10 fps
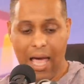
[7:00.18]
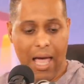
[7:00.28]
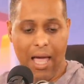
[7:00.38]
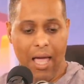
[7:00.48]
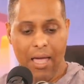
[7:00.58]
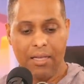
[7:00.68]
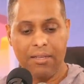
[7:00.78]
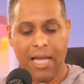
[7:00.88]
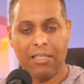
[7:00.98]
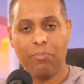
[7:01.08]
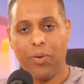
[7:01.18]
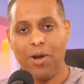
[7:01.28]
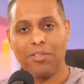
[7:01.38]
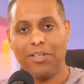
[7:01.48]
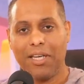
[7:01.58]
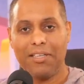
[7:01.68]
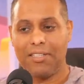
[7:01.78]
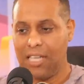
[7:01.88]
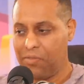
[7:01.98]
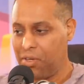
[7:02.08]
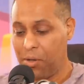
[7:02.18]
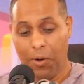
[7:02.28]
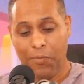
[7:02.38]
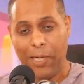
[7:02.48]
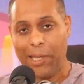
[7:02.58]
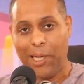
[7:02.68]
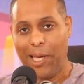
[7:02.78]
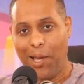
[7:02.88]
of those, man. There's nothing personal against Steven Dorff, nothing at